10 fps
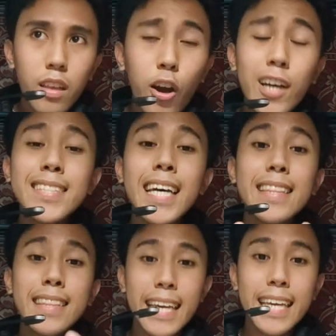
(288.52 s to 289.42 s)

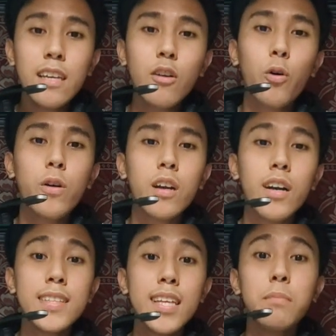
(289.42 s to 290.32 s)
that day or
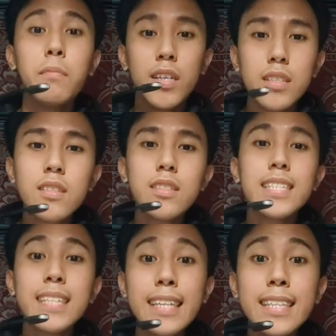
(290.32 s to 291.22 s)
on that month
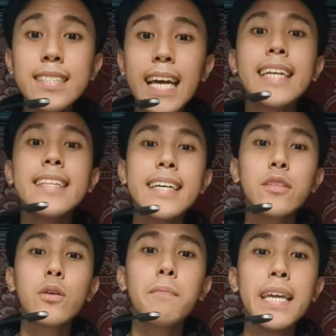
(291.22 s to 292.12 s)
is I
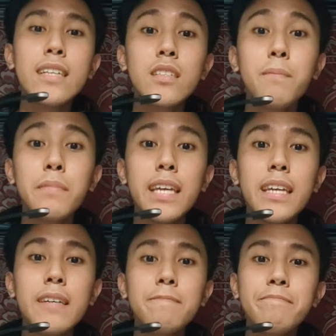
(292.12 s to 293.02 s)
decided to make
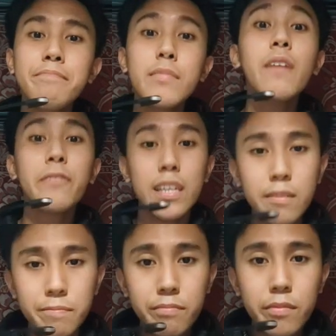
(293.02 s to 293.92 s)
something different,
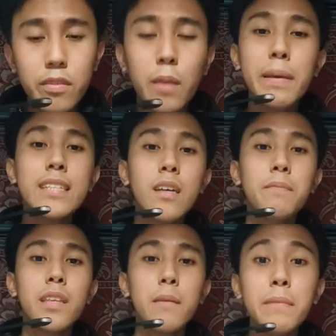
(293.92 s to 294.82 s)
to make
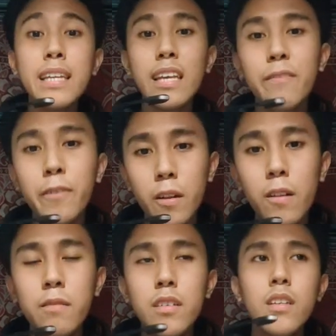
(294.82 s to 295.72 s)
something
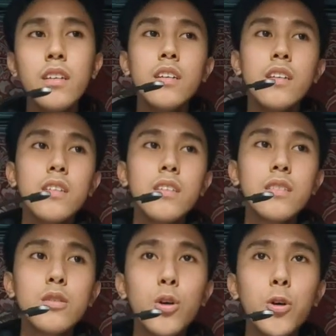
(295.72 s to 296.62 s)
meaningful.
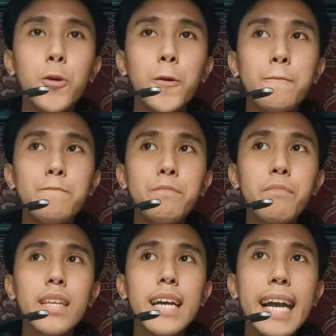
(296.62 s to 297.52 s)
So
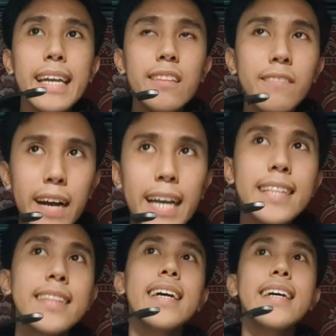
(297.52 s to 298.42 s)
I
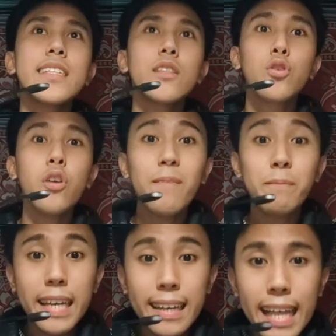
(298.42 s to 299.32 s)
invited two of
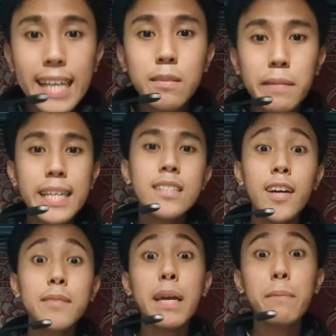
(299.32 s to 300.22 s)
my classmates
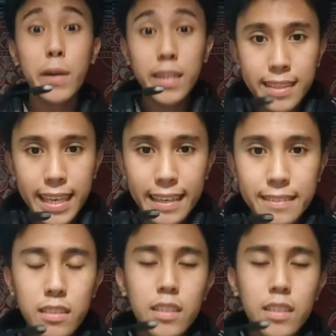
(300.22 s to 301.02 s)
on my birthday.